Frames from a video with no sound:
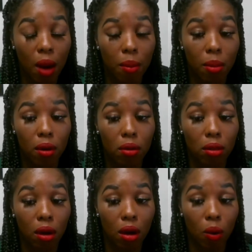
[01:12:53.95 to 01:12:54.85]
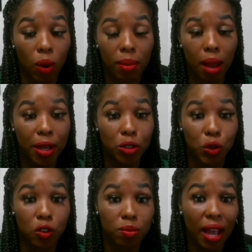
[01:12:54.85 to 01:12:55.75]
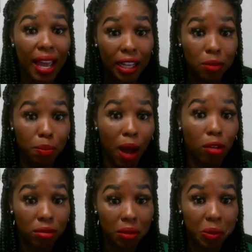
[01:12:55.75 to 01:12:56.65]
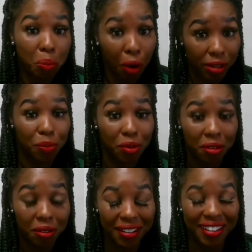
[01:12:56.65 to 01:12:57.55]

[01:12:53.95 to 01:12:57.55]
I remember the, uh, one of my mentors was my ex boss, he was a principal,